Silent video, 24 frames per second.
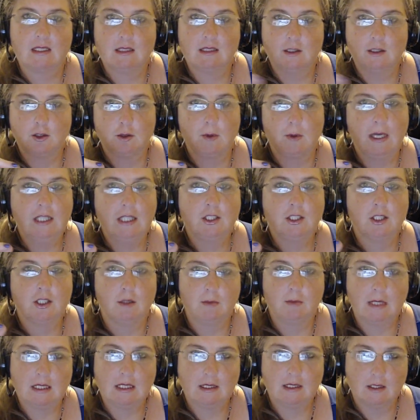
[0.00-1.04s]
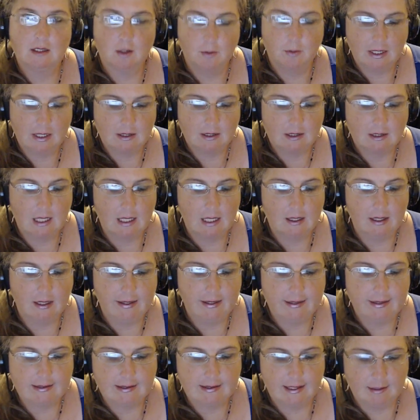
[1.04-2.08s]
situation may still be
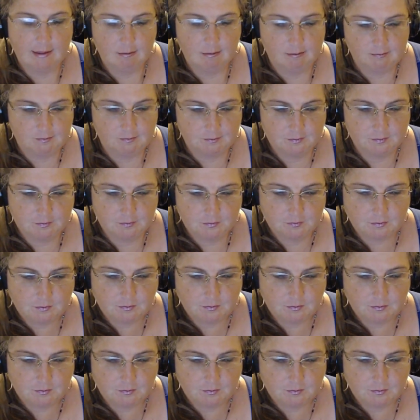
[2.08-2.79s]
exactly the same.